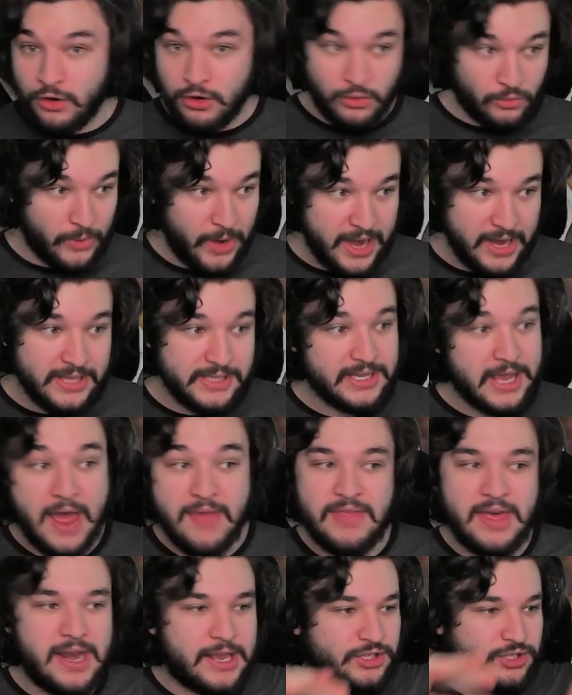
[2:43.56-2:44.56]
raids
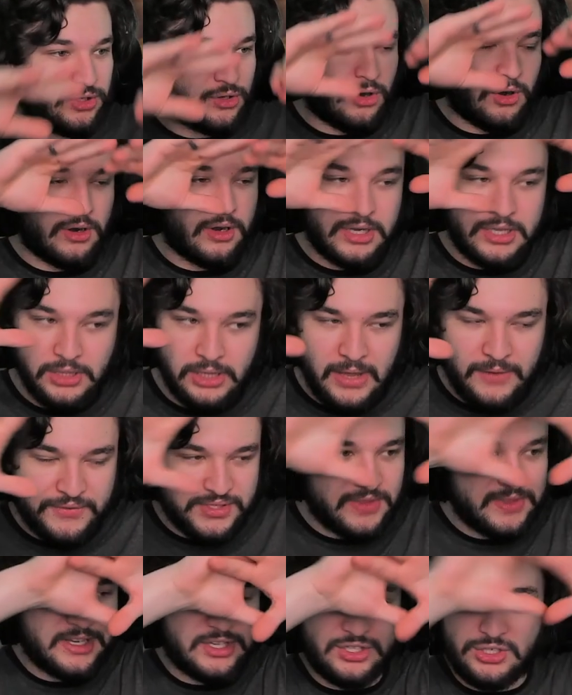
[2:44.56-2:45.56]
and then as or glyphs
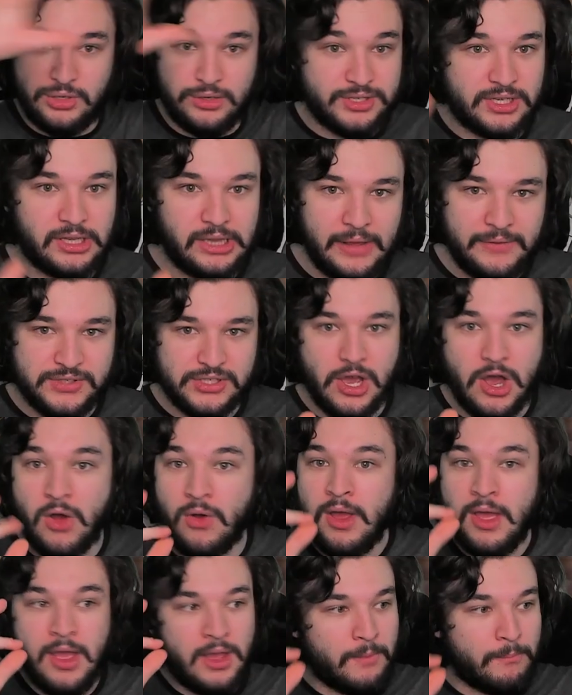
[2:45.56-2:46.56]
and then as soon as glyphs go